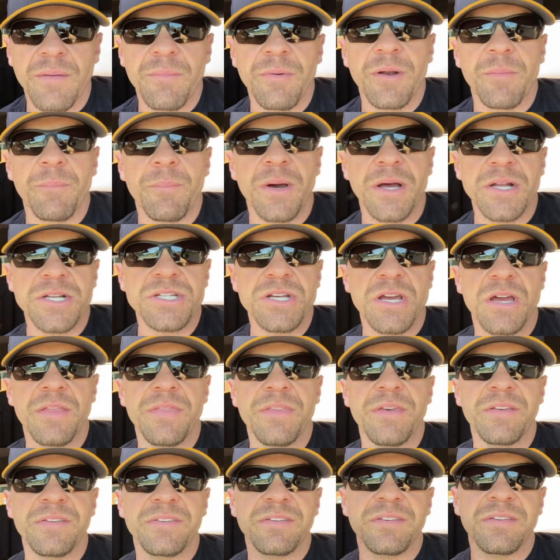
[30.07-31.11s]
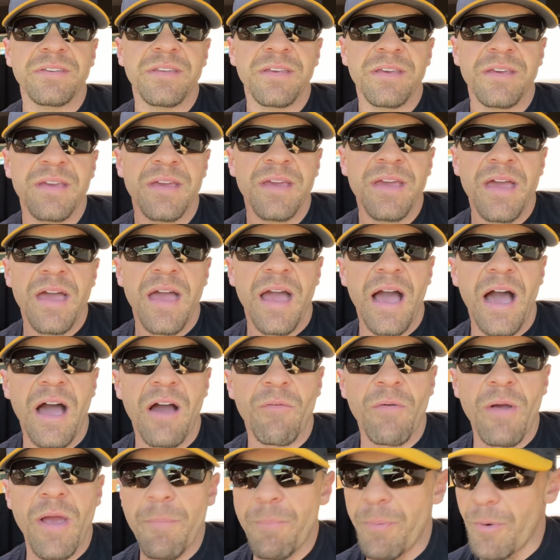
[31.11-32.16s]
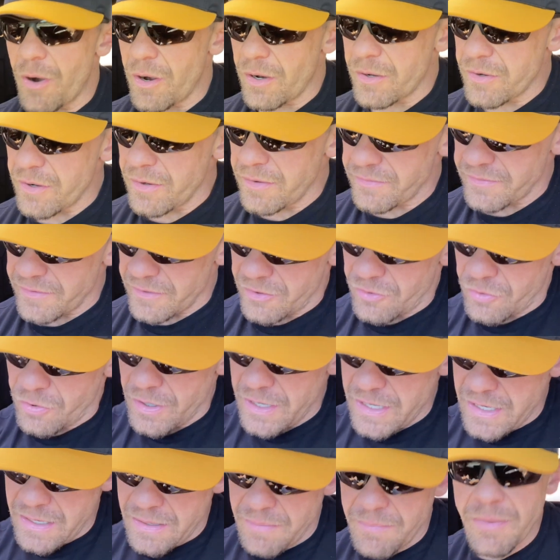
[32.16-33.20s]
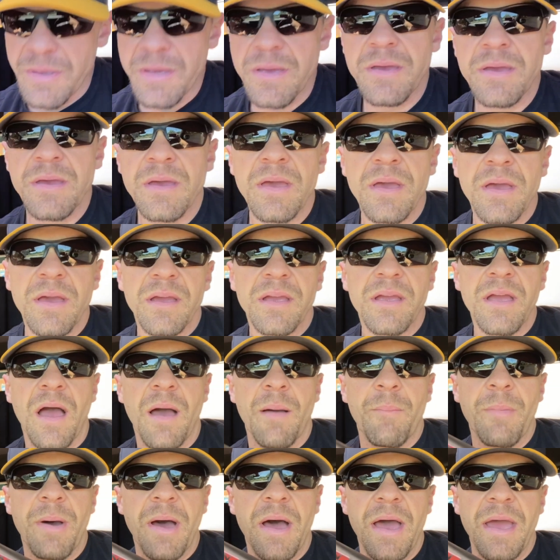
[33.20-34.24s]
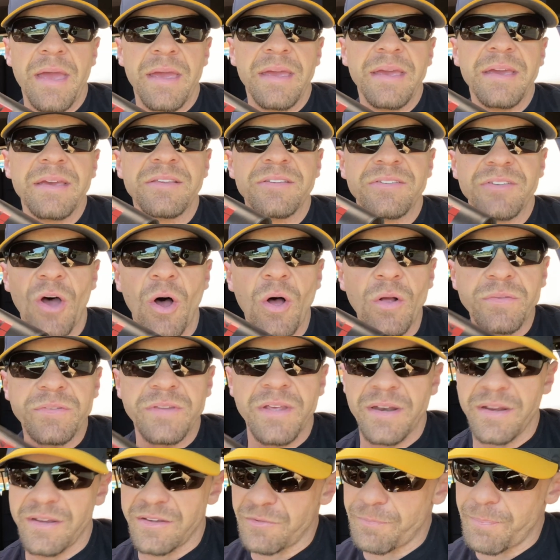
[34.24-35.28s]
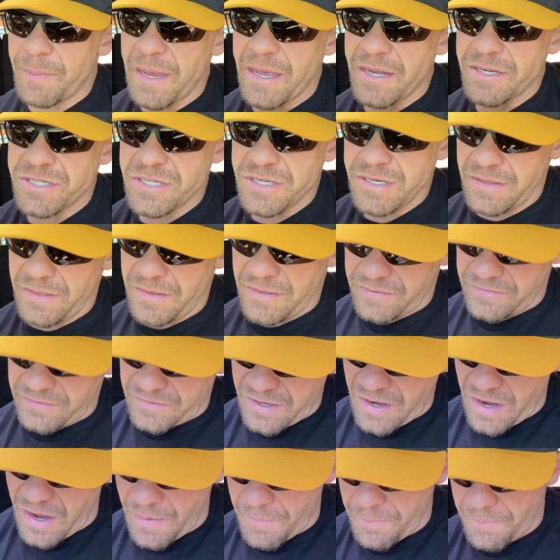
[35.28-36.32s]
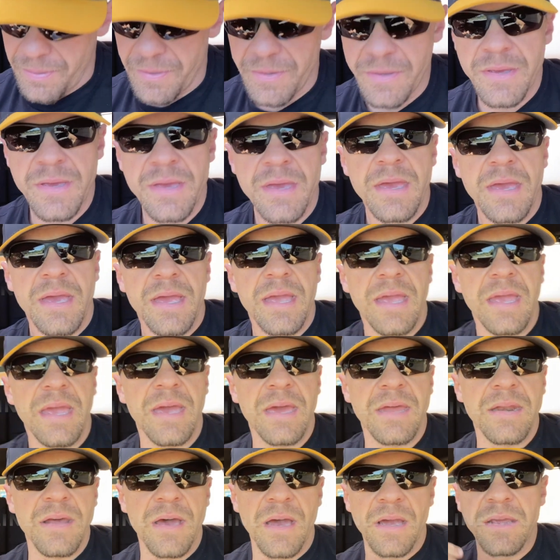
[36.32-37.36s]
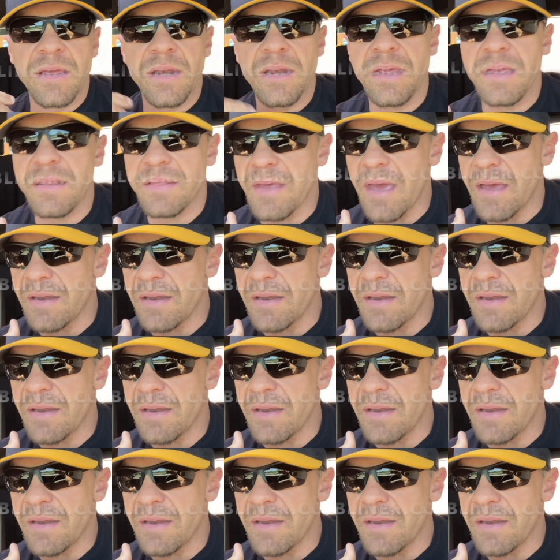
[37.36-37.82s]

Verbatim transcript: to munch on this Outright Bar Cookies and Cream. Got my Exultant expansion in this cup. And uh, gonna get that